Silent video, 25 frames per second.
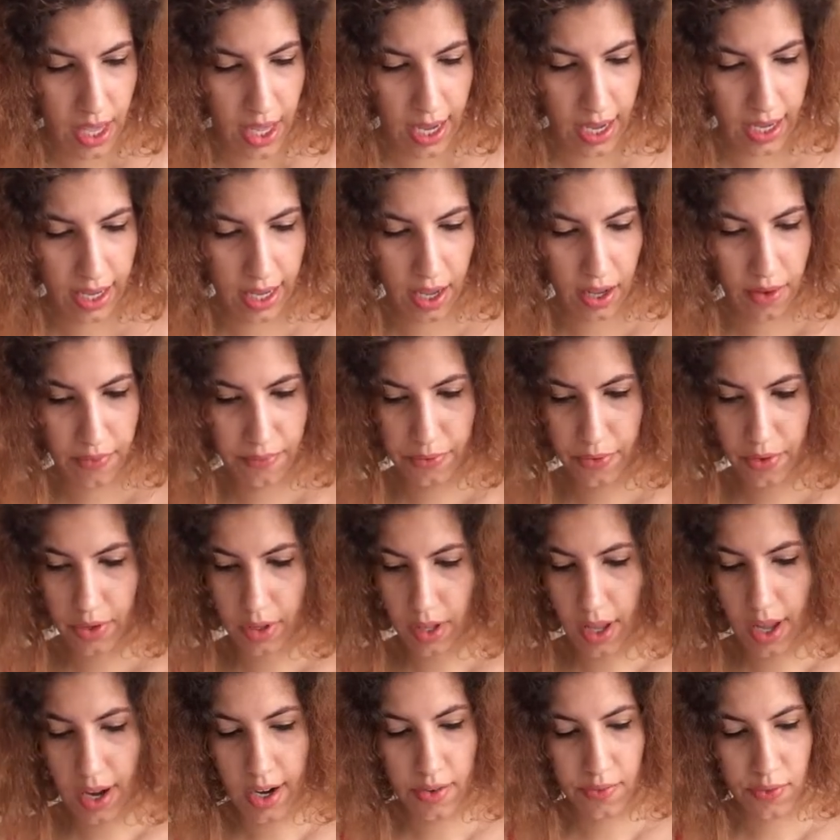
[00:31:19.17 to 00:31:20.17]
Again, for a
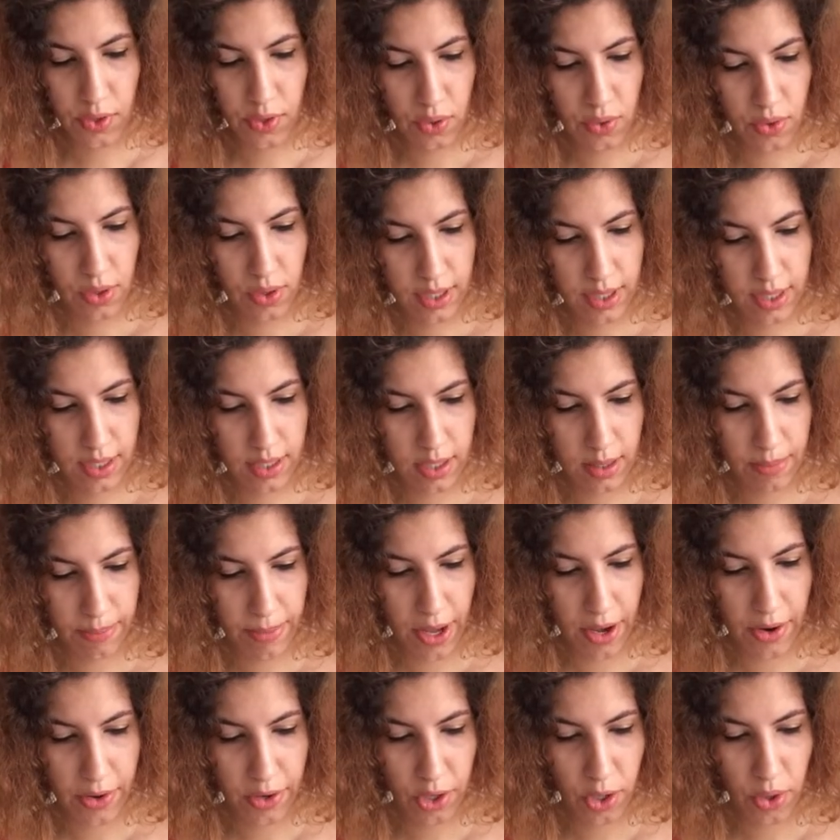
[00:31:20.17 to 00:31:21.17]
lot of you, this is
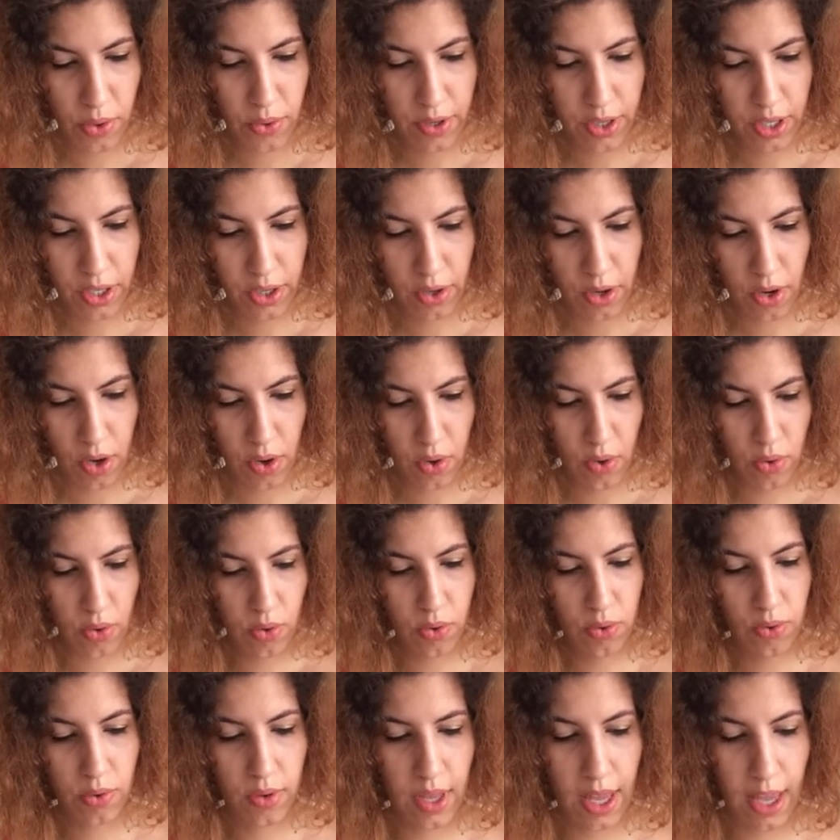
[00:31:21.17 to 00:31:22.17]
about growing your
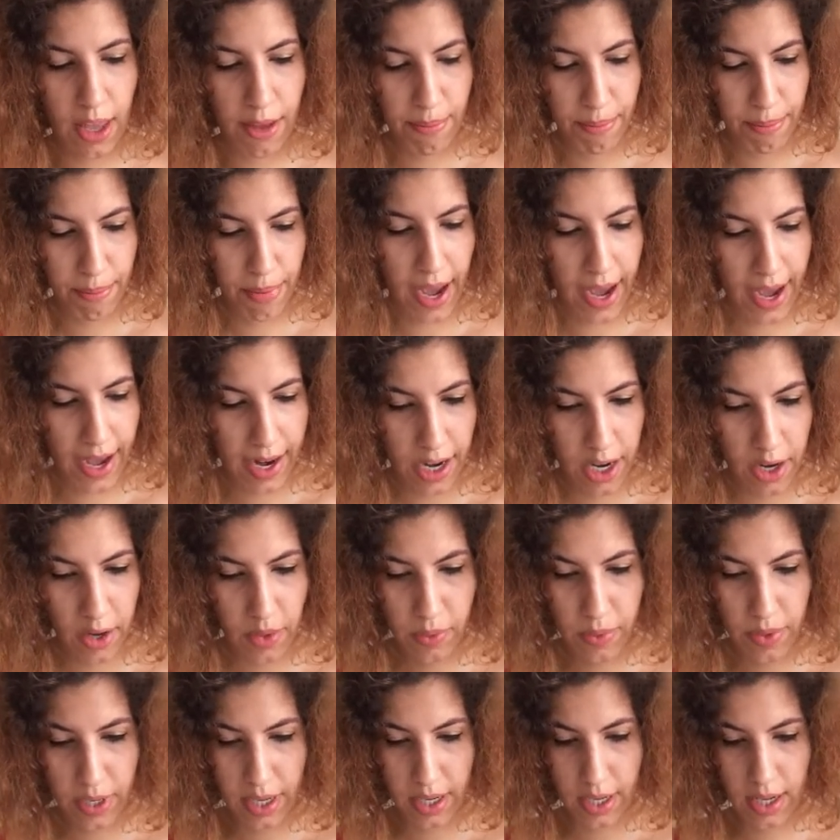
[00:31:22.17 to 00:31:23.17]
own empire
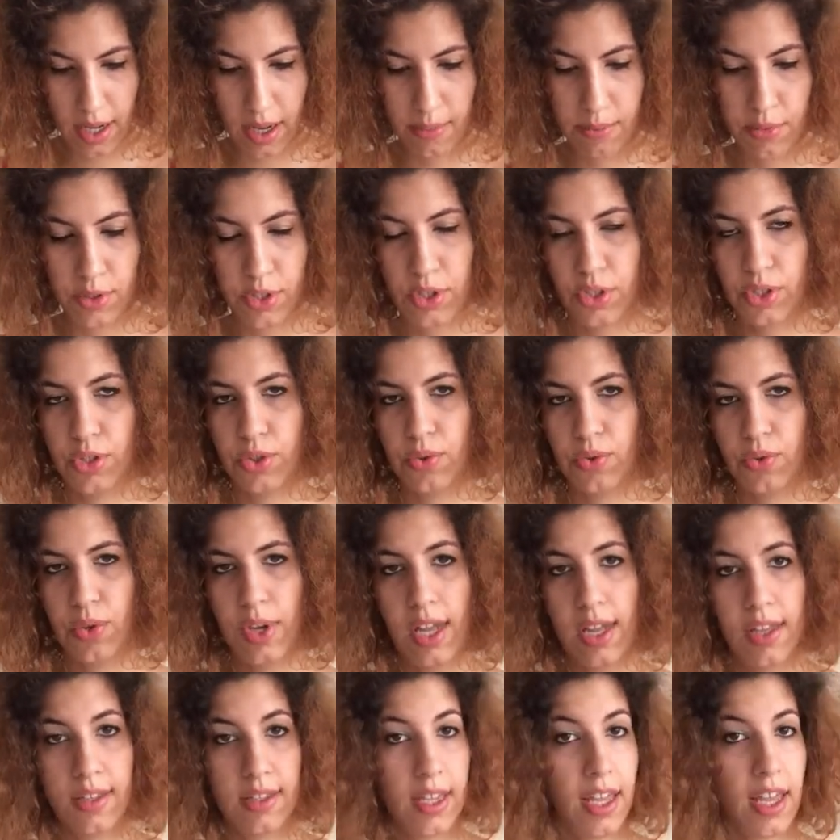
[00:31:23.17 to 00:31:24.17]
when it comes to
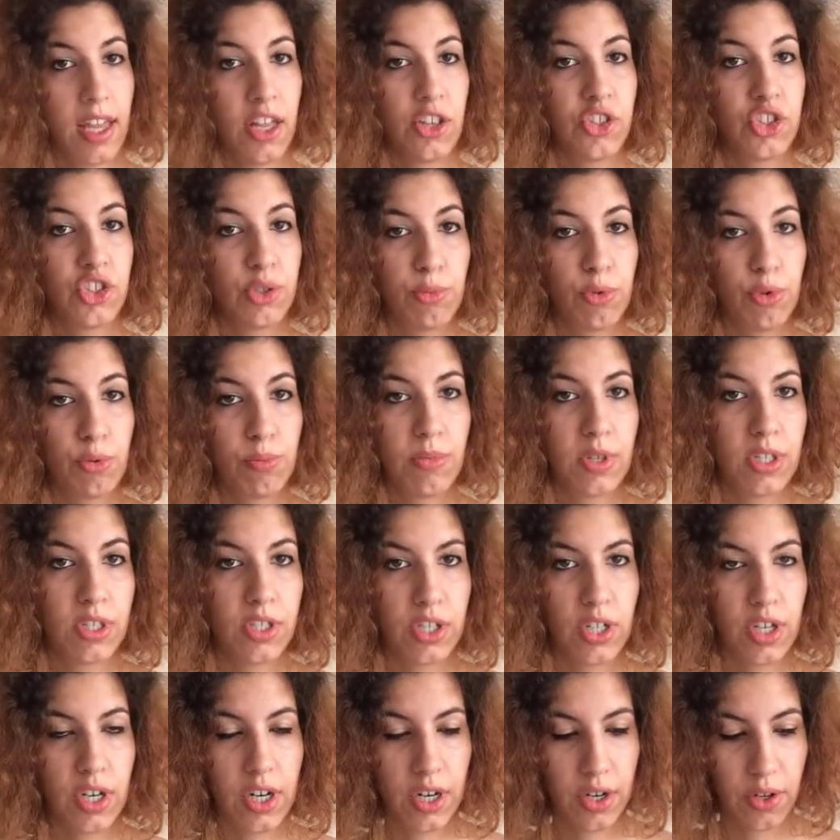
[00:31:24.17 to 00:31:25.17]
tangible
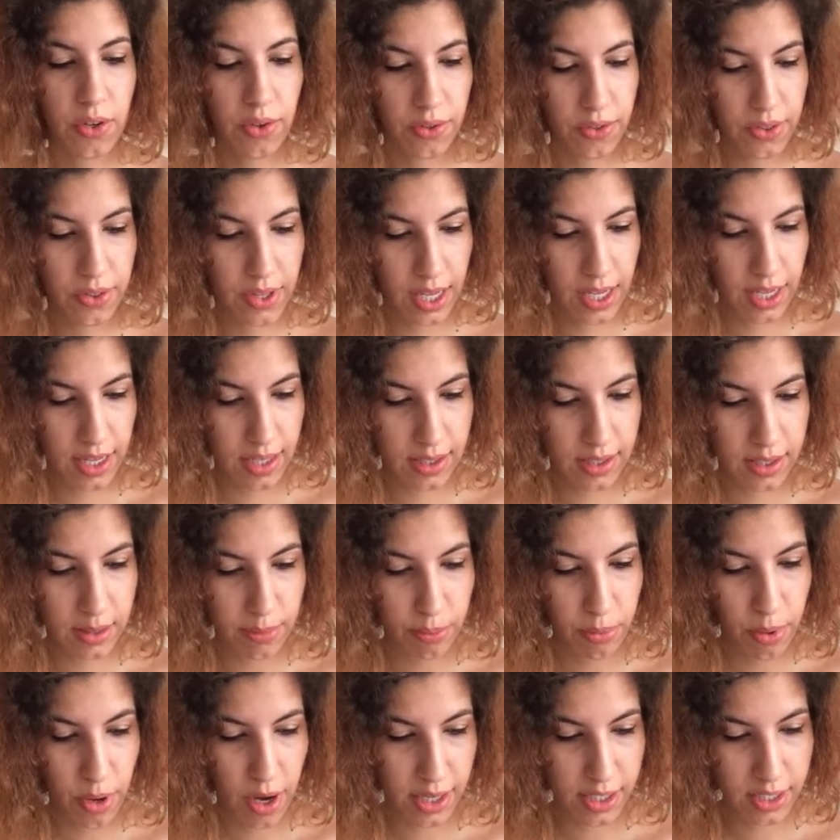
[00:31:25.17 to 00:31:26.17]
material things
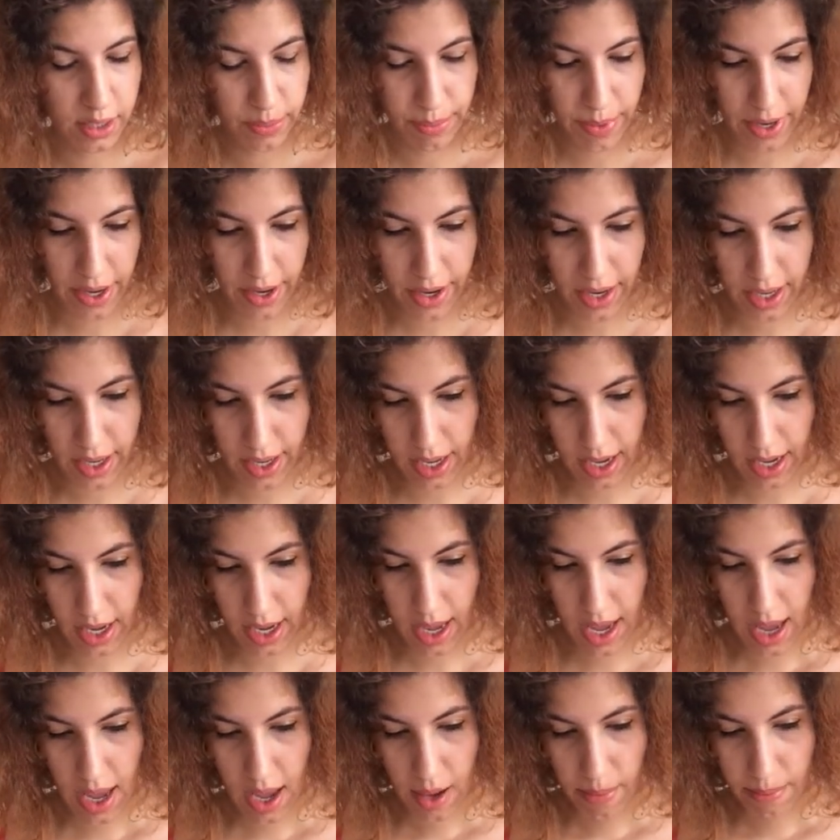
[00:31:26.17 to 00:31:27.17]
and prosperity.
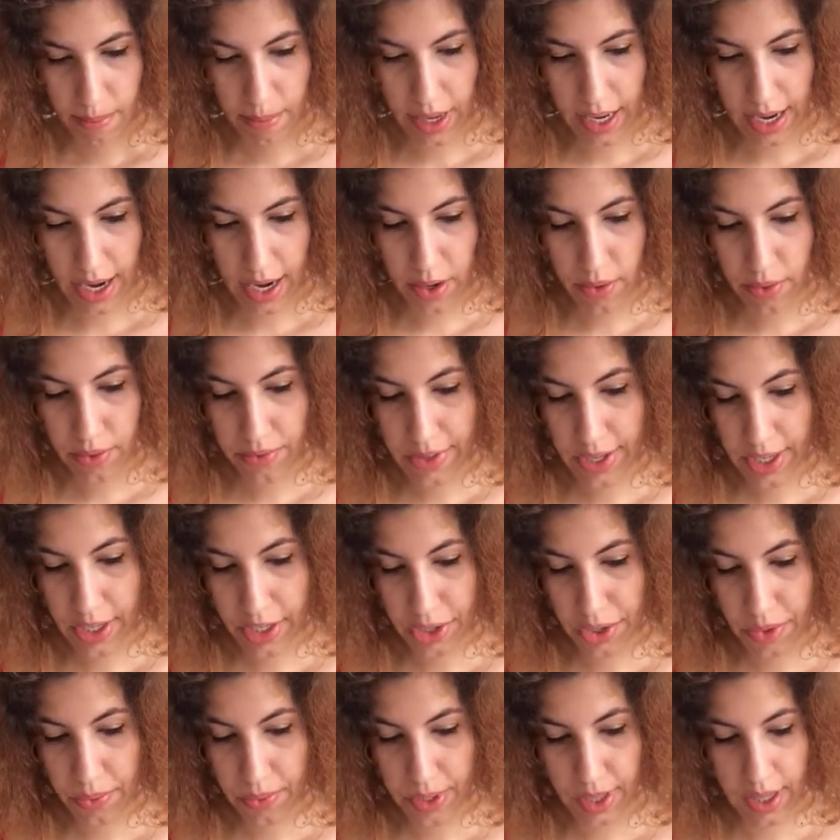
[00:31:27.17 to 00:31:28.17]
But I don't think
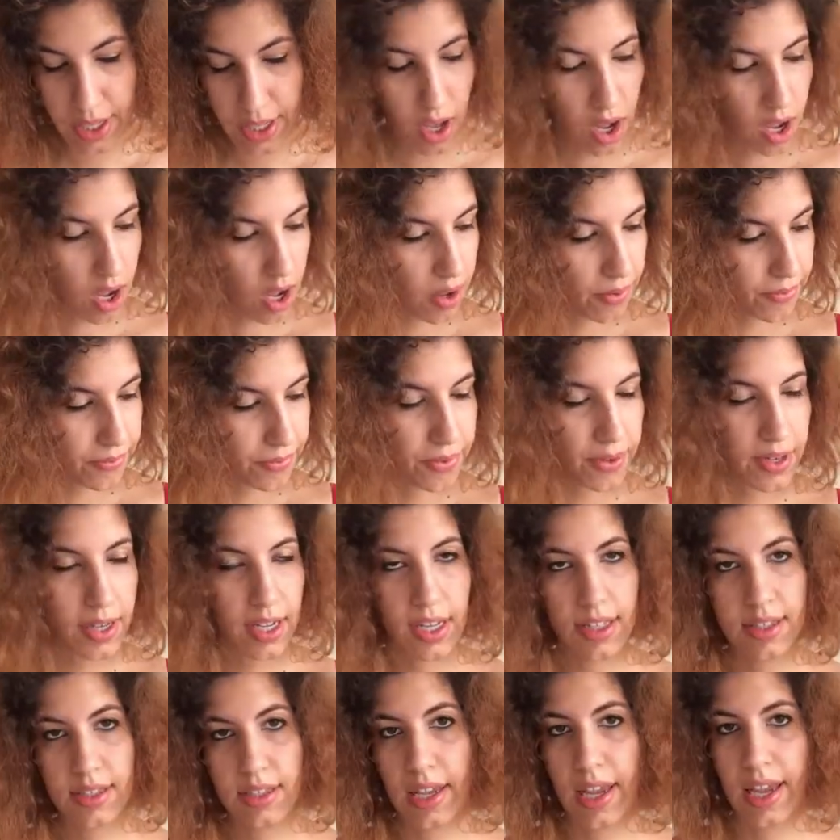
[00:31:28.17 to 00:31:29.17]
you're really offering
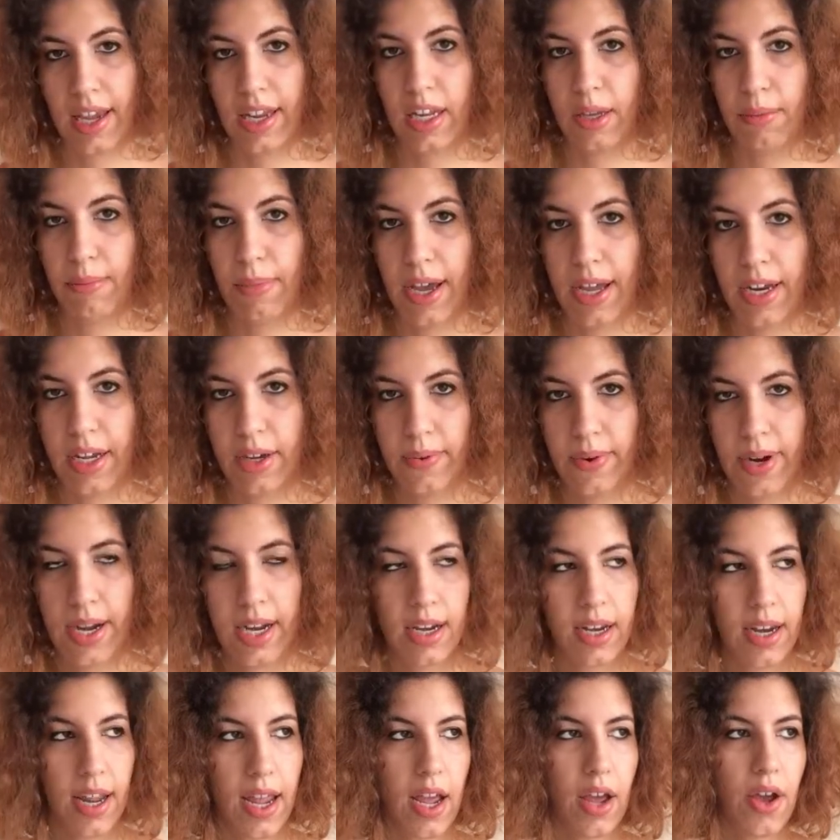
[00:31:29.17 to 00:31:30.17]
it to anybody
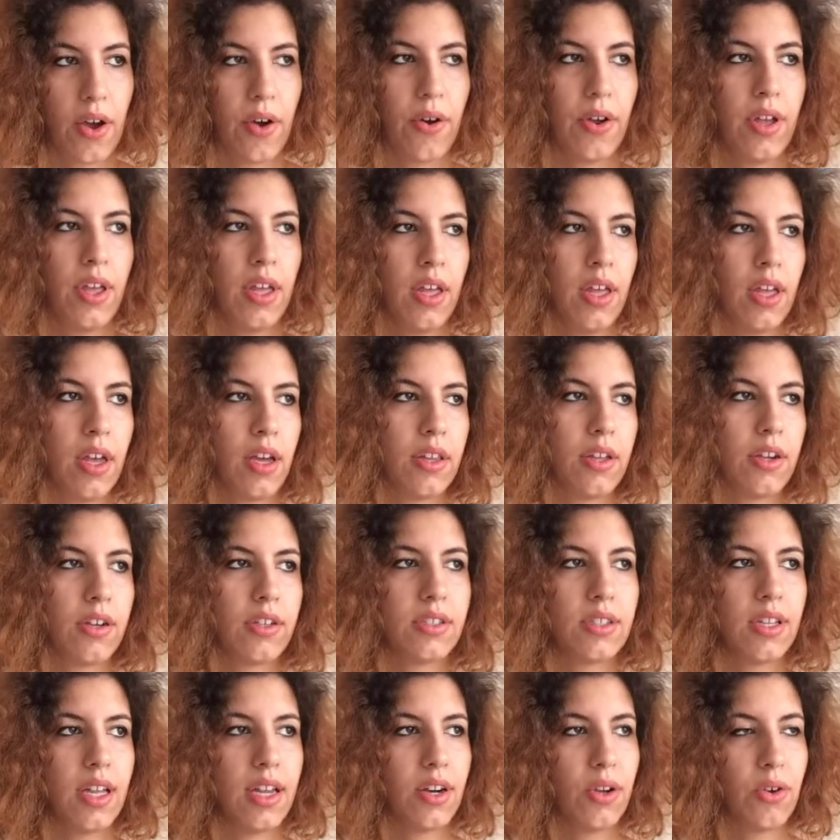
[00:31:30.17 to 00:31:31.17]
right now.
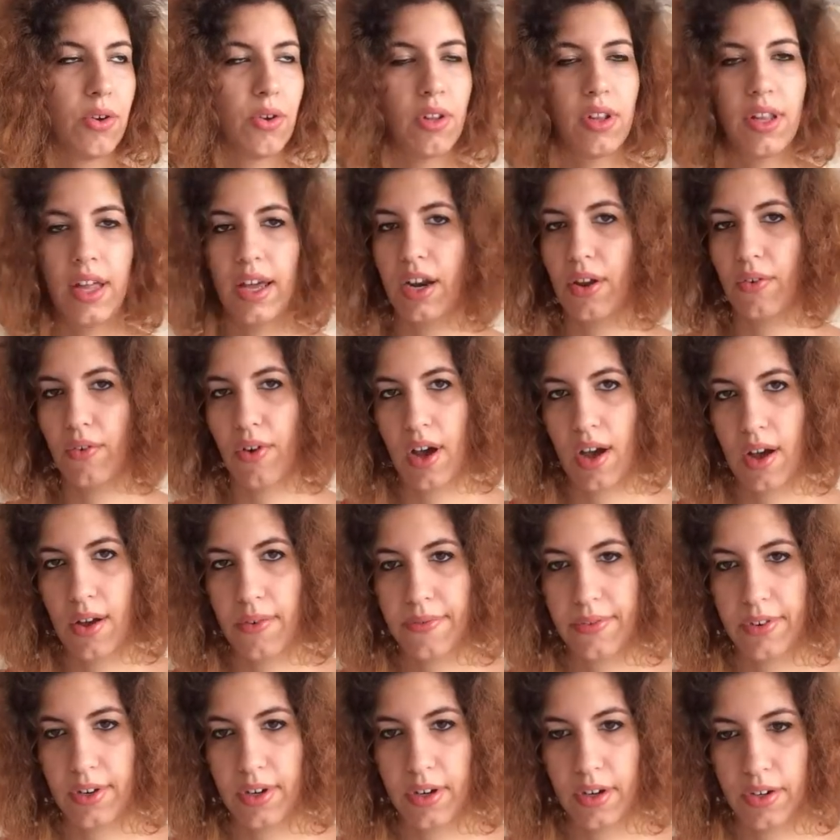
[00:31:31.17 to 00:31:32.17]
There's not a whole lot of
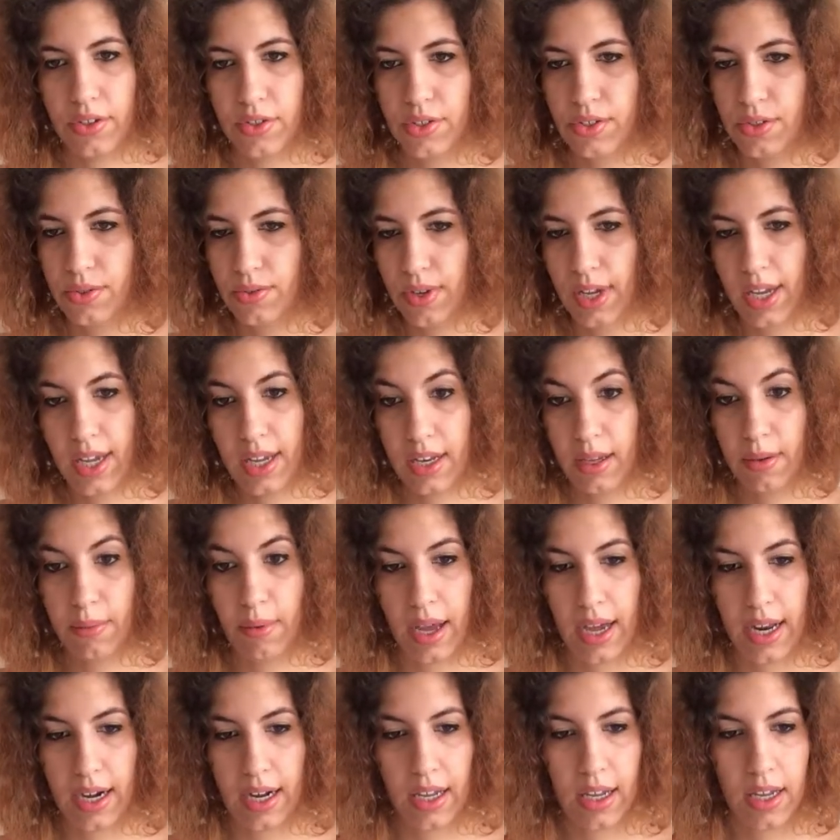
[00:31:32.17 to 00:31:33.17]
offer to
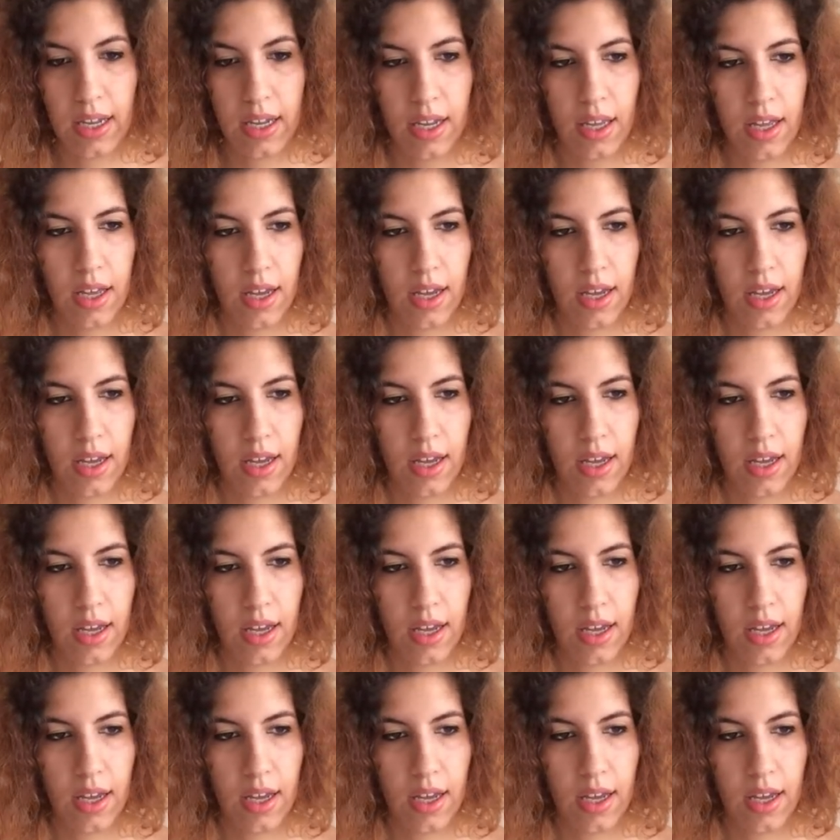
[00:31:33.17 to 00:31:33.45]
anybody.